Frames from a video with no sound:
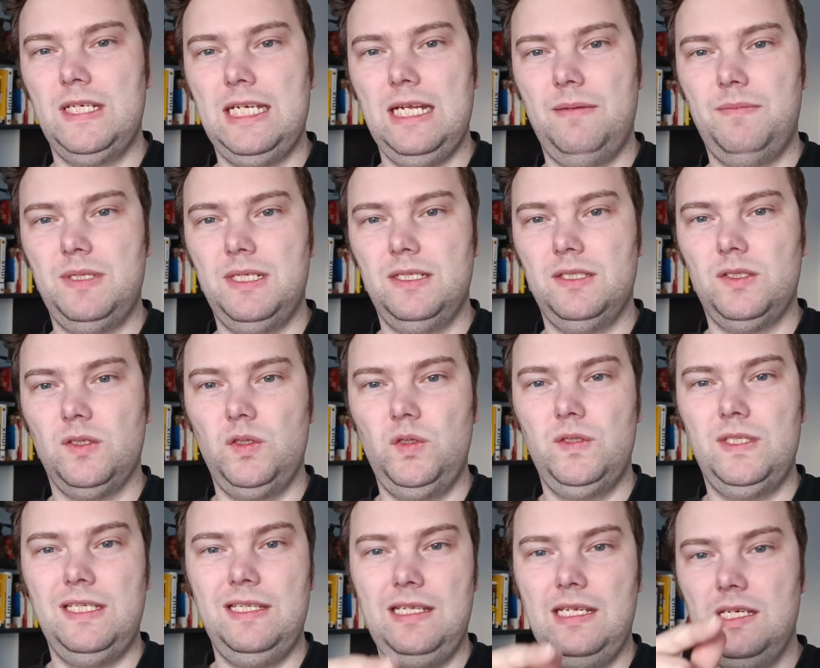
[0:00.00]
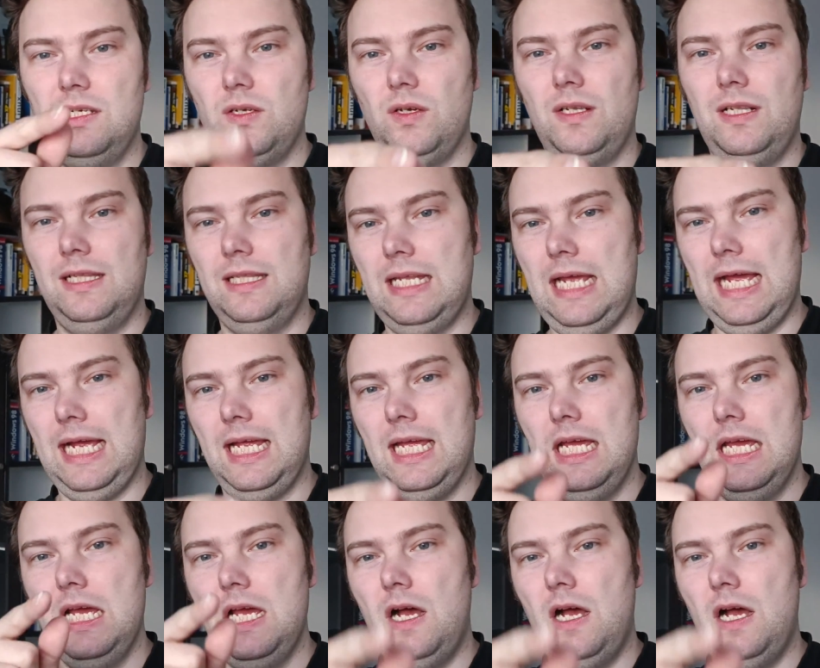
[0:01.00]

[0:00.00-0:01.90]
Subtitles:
adapter, so using the internal DAC